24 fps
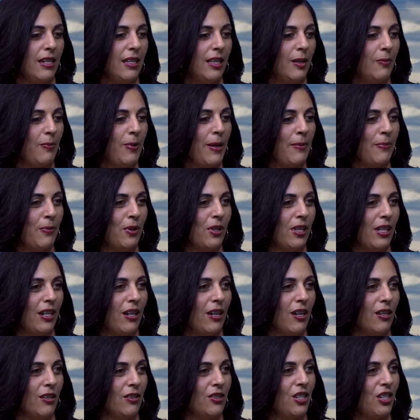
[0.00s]
the people that
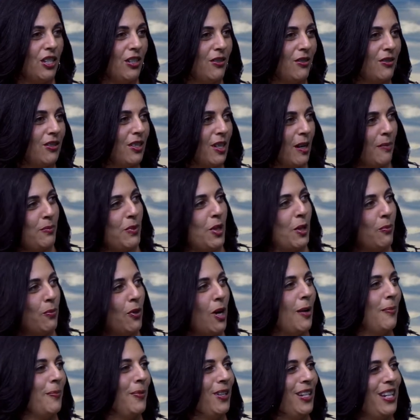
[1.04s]
all you know dumped their
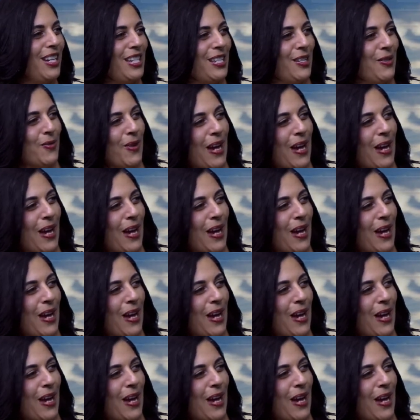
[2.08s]
properties and